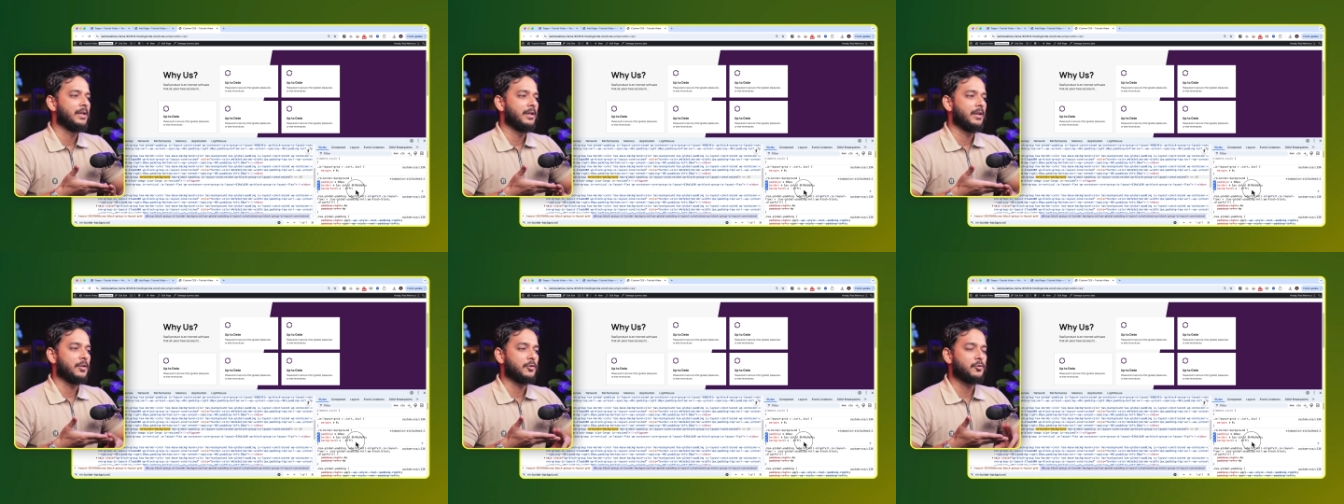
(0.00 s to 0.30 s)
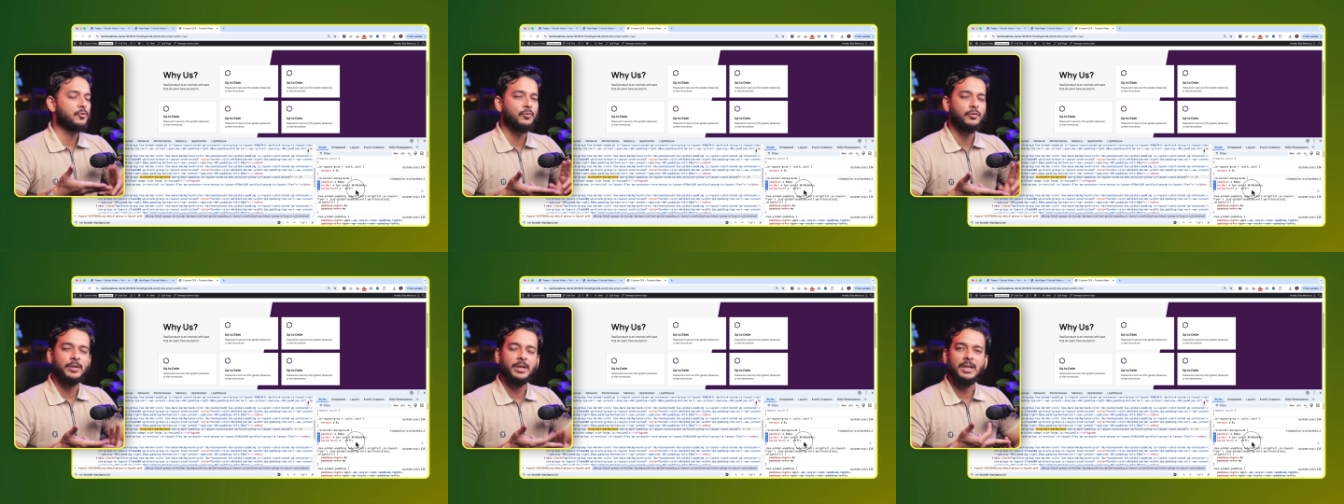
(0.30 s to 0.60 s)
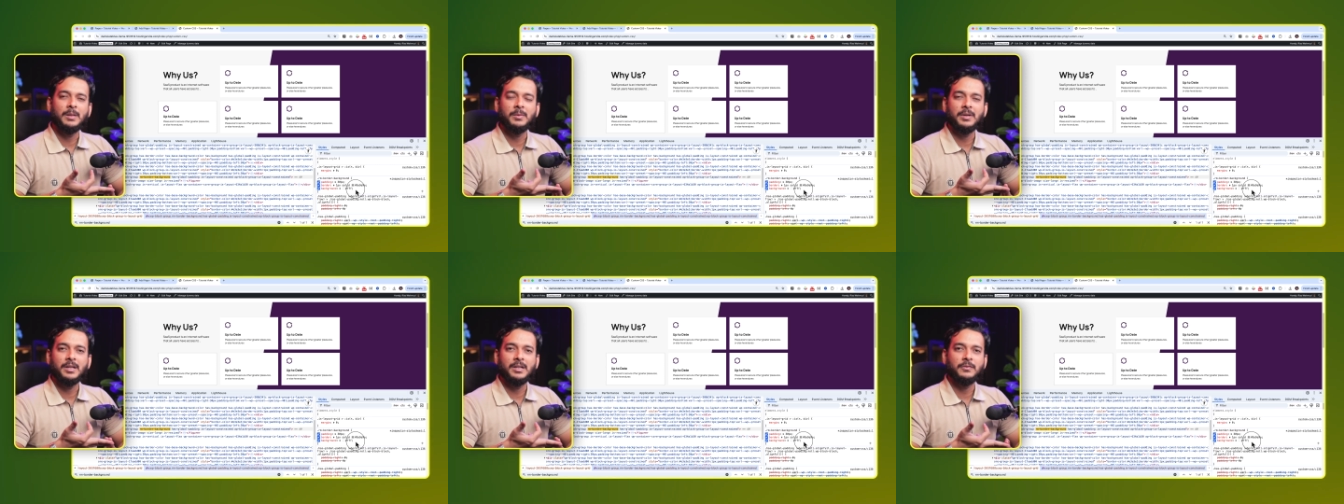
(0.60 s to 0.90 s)
pseudo
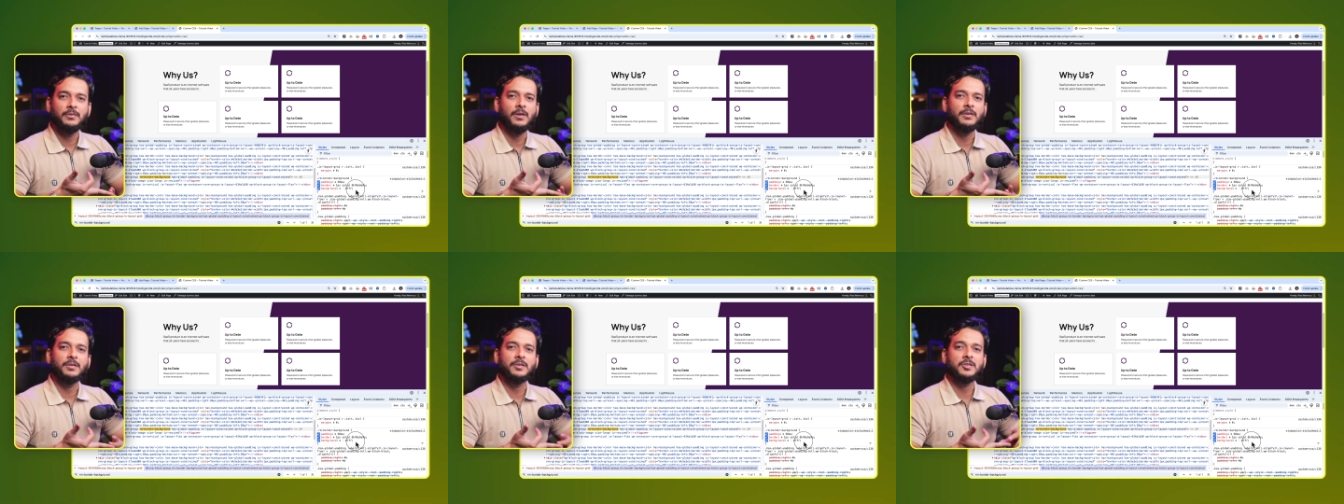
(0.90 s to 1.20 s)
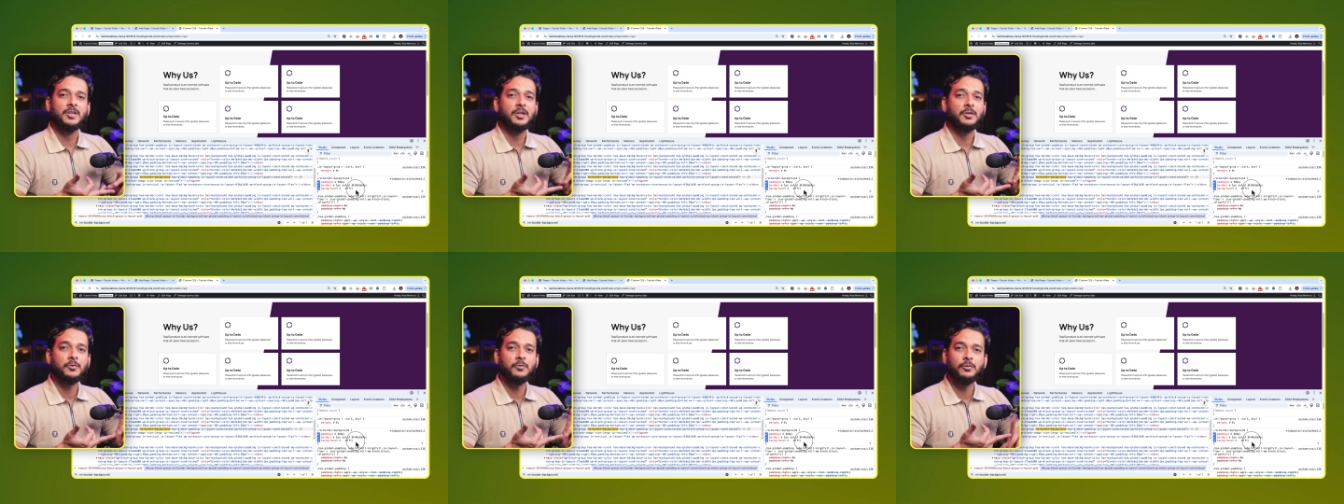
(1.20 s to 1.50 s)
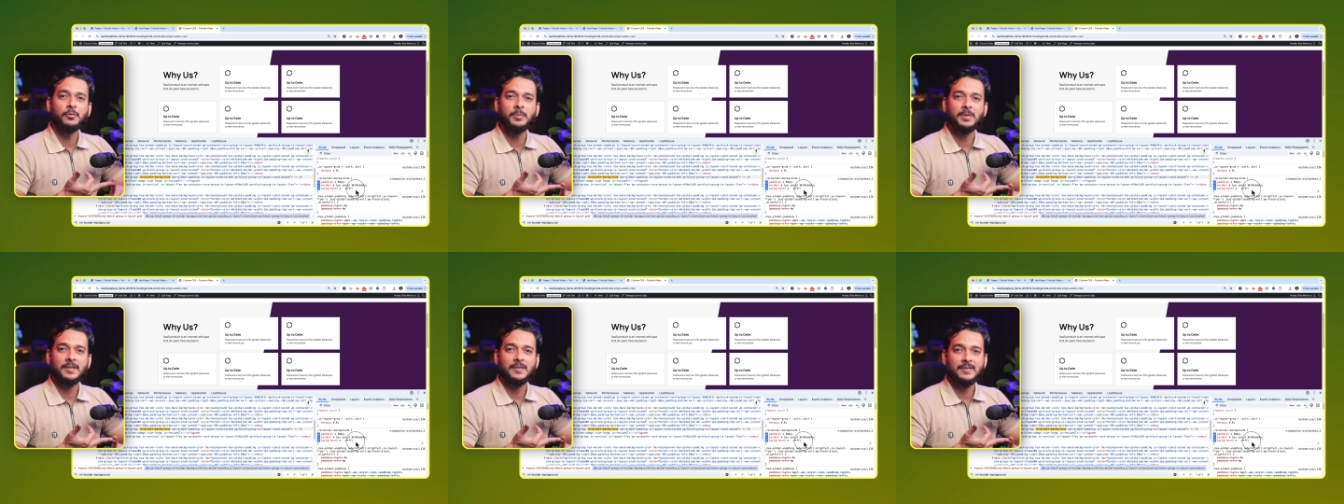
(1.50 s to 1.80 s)
element if you understand
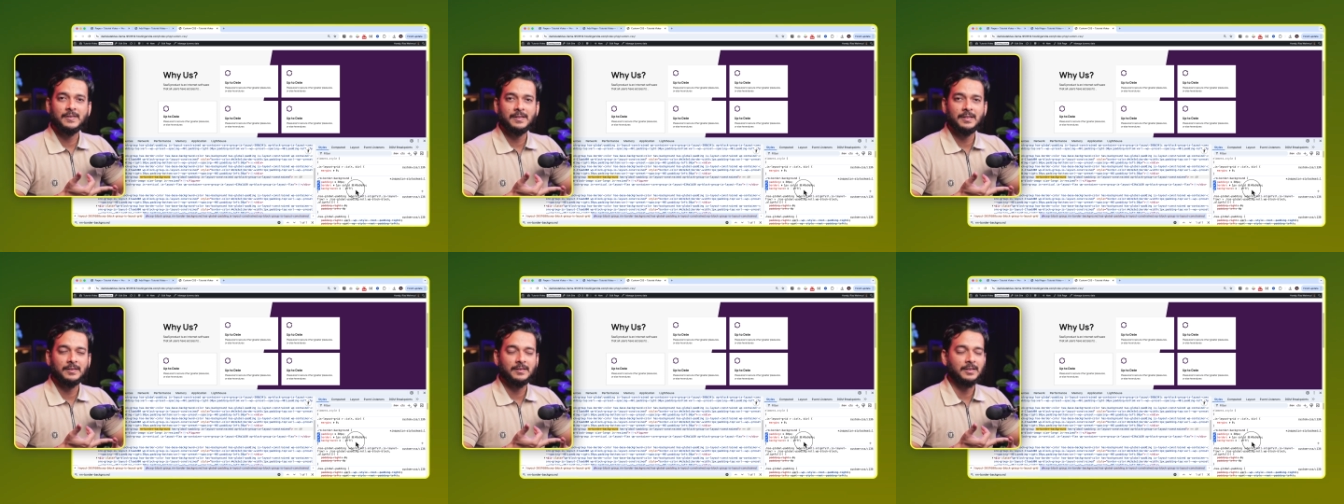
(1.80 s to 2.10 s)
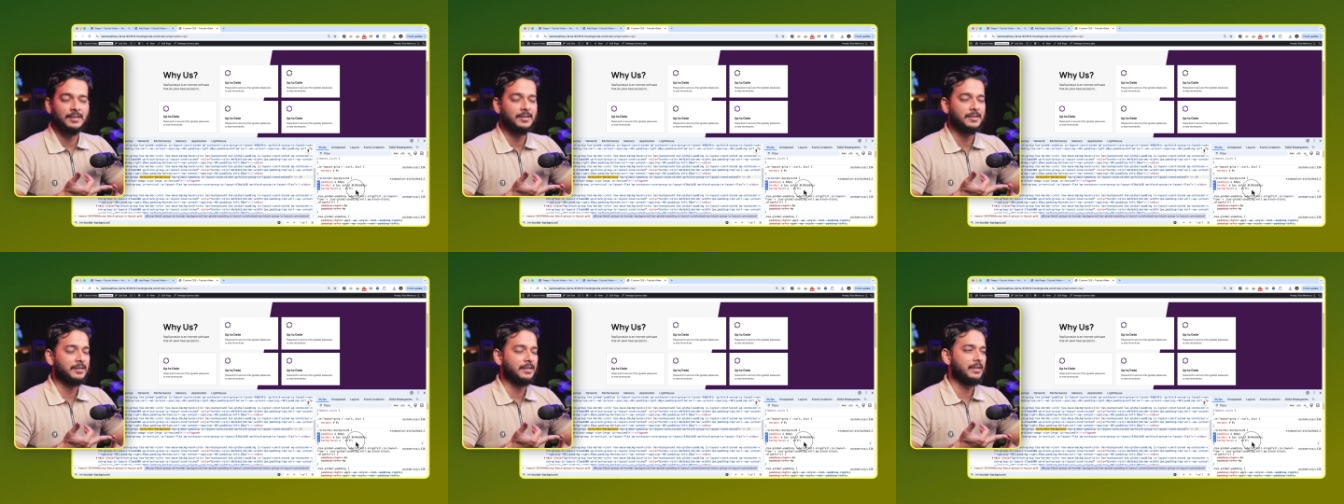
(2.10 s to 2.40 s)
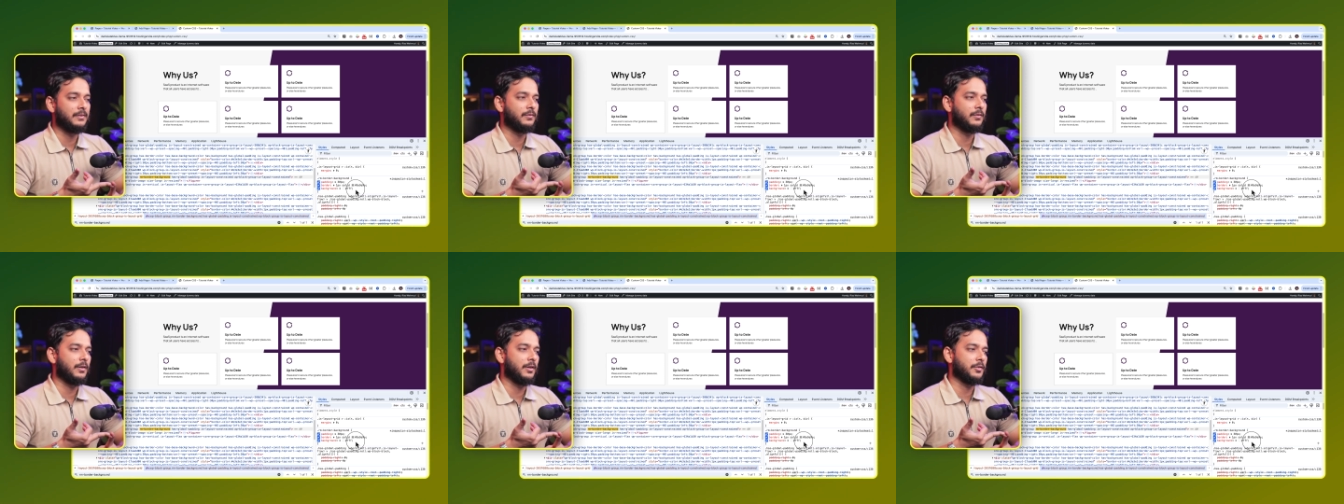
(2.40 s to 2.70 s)
grouping css
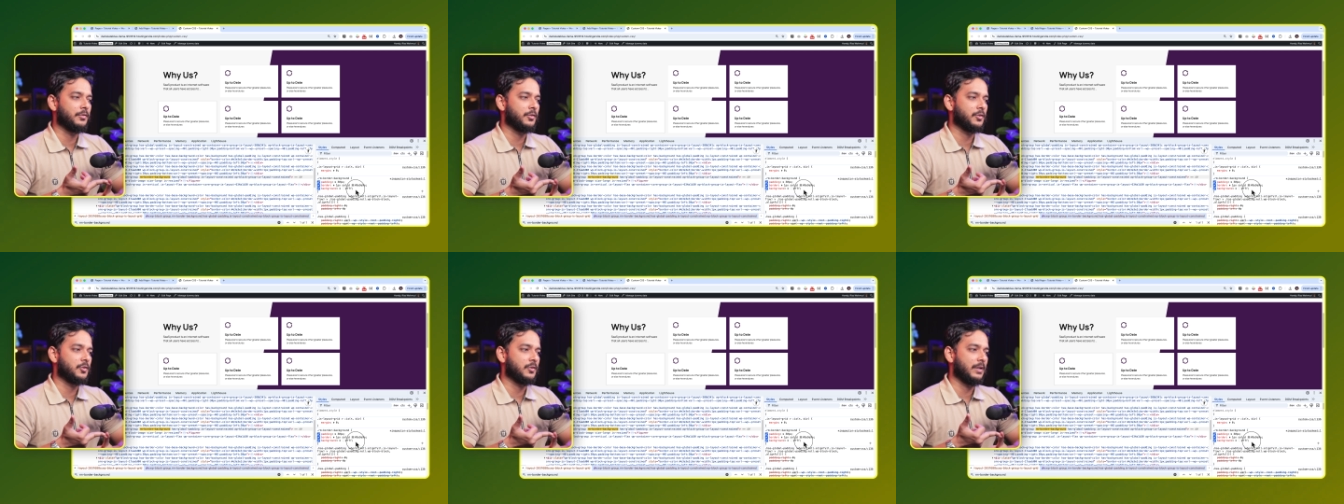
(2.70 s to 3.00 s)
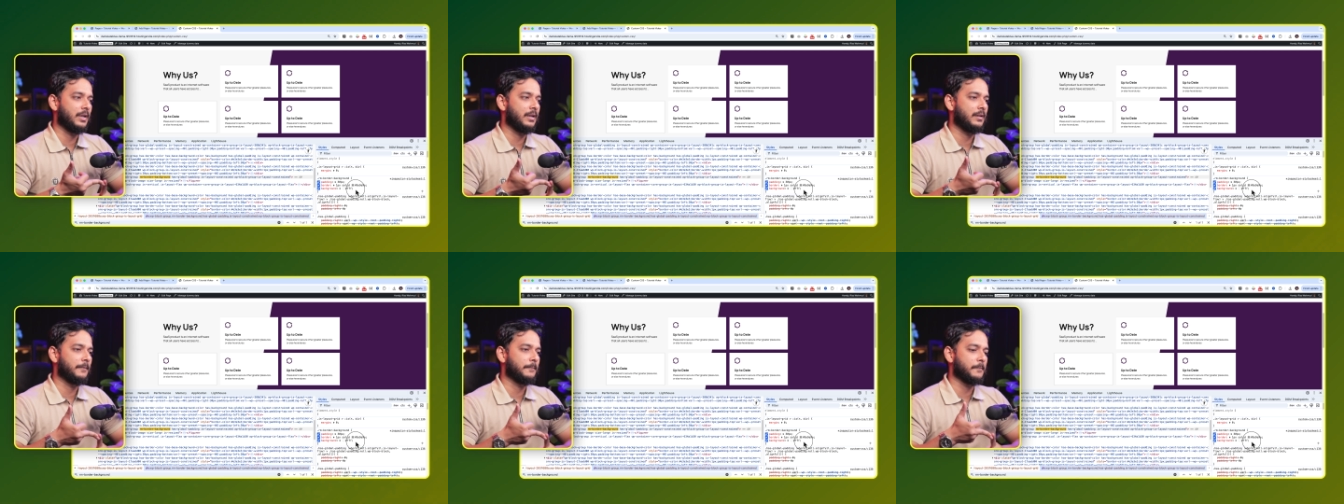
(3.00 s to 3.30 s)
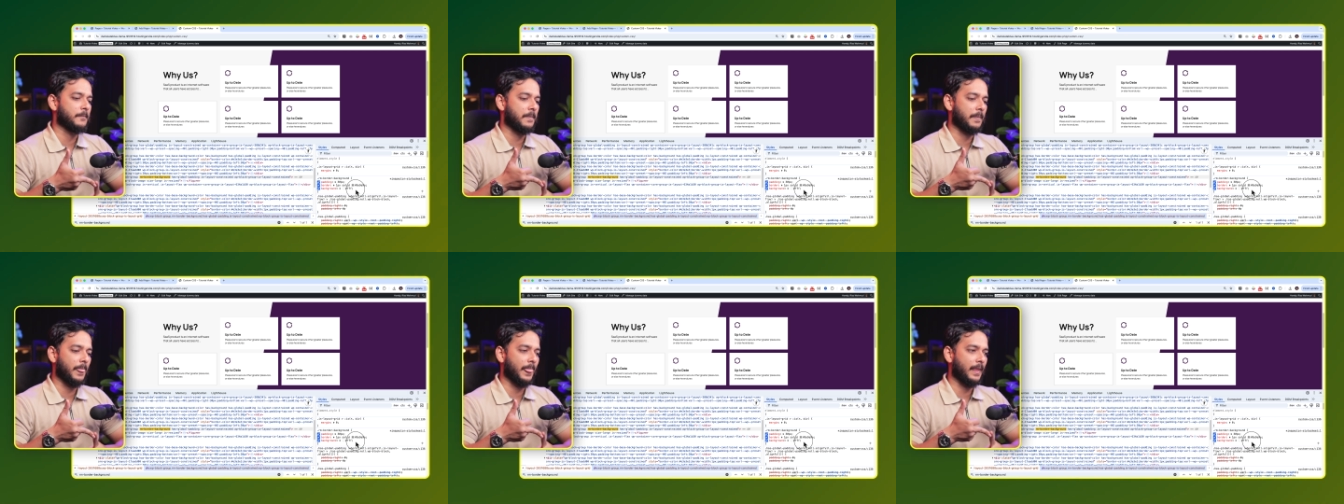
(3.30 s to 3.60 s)
if you understand
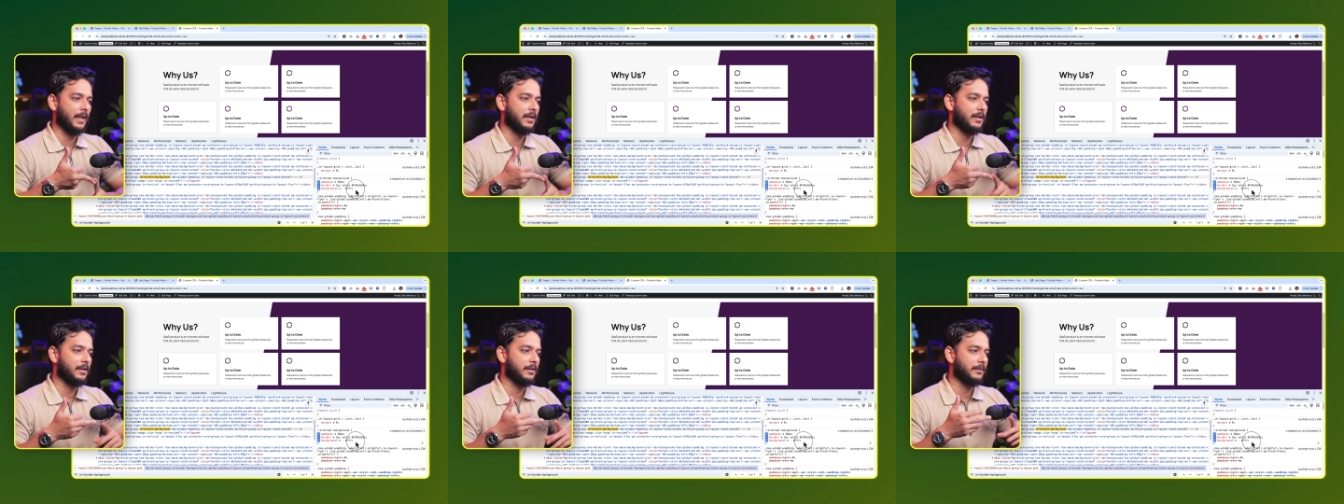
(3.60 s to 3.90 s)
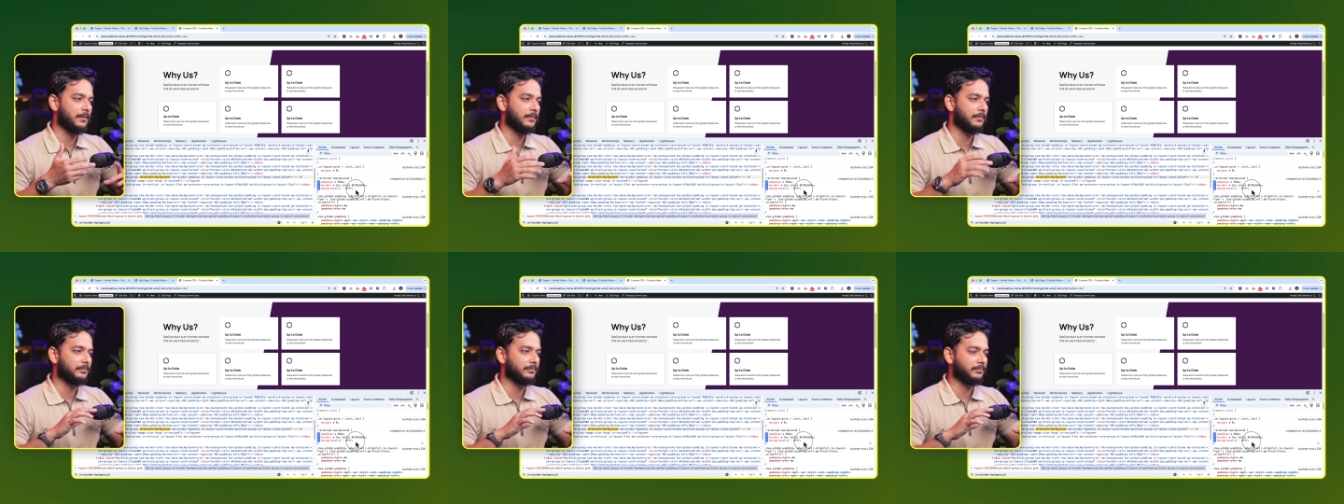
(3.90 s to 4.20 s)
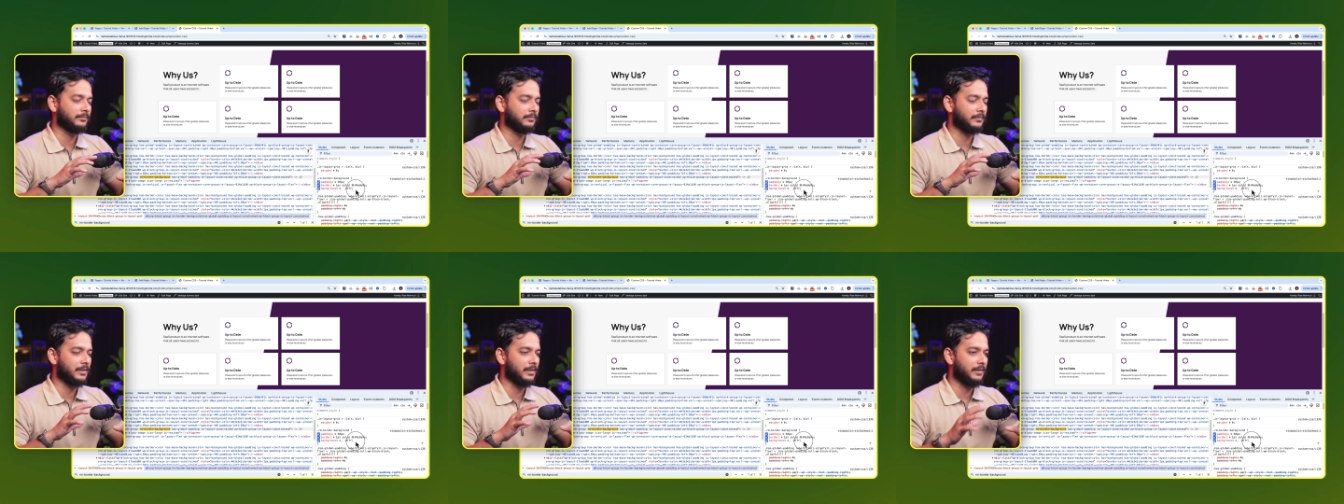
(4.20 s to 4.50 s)
um,